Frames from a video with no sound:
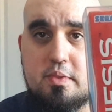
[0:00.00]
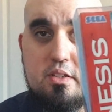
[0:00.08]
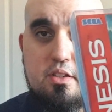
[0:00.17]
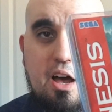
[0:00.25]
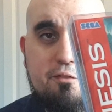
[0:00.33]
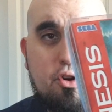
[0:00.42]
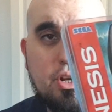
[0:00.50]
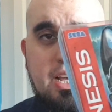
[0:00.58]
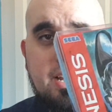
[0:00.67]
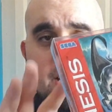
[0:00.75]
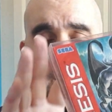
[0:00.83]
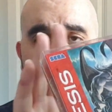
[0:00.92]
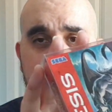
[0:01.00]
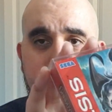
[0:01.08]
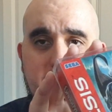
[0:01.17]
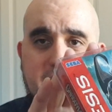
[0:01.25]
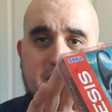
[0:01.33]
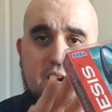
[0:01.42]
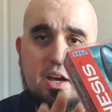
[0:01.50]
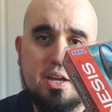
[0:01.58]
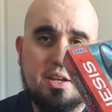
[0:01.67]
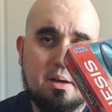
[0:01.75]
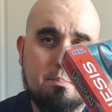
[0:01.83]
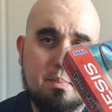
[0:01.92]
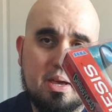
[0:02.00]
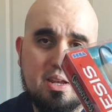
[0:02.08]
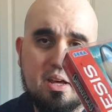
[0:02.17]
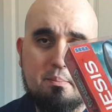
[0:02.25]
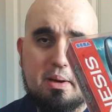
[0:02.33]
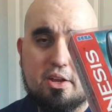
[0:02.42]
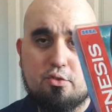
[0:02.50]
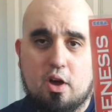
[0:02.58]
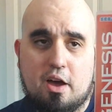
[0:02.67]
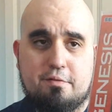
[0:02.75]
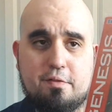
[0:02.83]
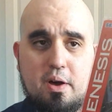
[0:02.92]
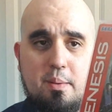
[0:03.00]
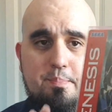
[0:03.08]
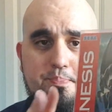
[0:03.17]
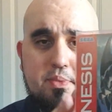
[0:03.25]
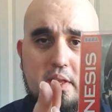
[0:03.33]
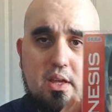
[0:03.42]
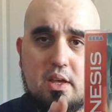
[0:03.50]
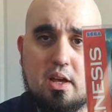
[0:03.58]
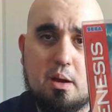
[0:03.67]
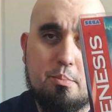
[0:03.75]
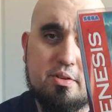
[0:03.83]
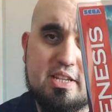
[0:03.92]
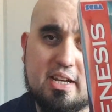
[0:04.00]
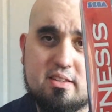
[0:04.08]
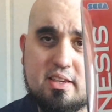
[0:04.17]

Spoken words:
So I've got it in a Megadrive protector